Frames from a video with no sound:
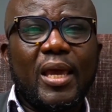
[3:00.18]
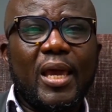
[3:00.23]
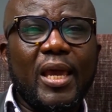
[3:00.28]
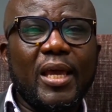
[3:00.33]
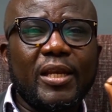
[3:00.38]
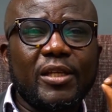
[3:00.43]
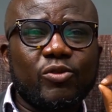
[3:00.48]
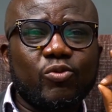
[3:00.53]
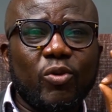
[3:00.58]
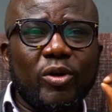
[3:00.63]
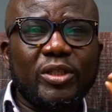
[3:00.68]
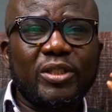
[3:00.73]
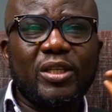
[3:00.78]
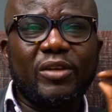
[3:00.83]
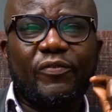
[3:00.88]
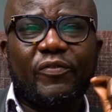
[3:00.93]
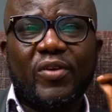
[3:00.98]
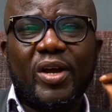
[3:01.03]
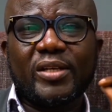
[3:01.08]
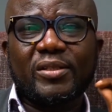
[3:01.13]
It is what
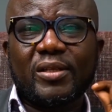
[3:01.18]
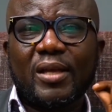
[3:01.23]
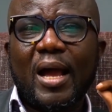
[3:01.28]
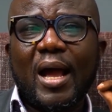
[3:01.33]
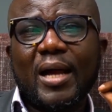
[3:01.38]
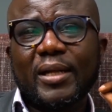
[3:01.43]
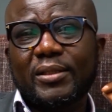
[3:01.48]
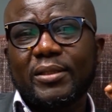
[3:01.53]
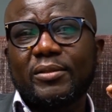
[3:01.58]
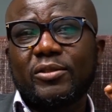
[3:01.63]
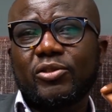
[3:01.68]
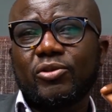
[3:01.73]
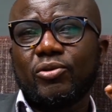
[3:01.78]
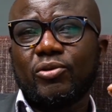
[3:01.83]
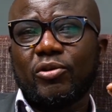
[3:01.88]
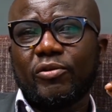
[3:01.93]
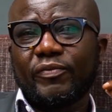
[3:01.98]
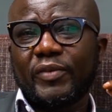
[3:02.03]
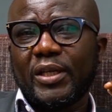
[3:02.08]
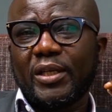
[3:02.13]
defines the heart and
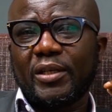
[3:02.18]
soul of the